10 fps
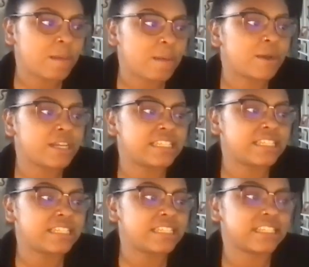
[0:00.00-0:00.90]
Mark
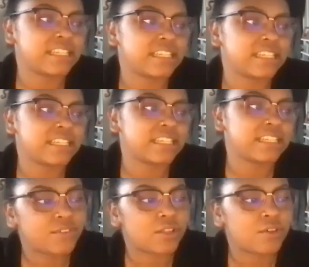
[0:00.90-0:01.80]
Hinson is a columnist
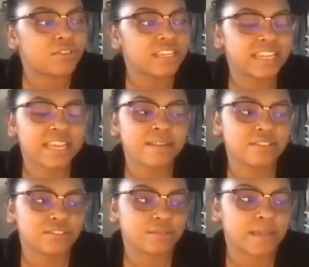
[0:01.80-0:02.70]
for the local Gannett
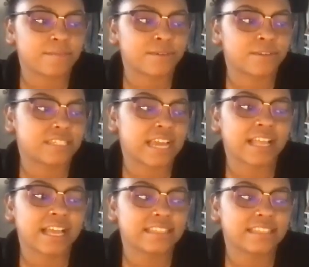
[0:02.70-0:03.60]
newspaper, the
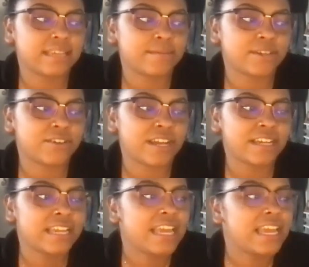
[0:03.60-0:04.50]
Tallahassee
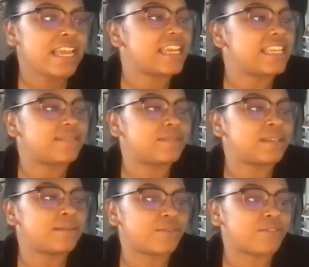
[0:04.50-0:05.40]
Democrat. He's been
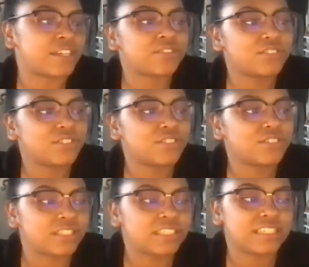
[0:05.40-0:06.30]
a professional
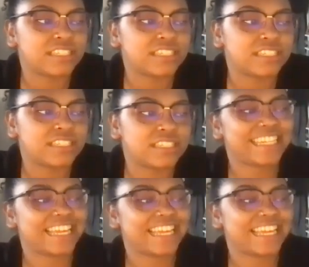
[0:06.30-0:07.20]
journalist since
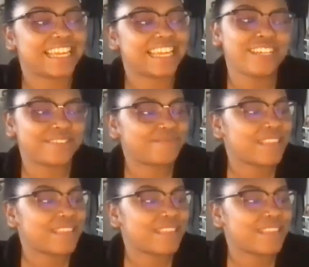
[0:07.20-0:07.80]
1983.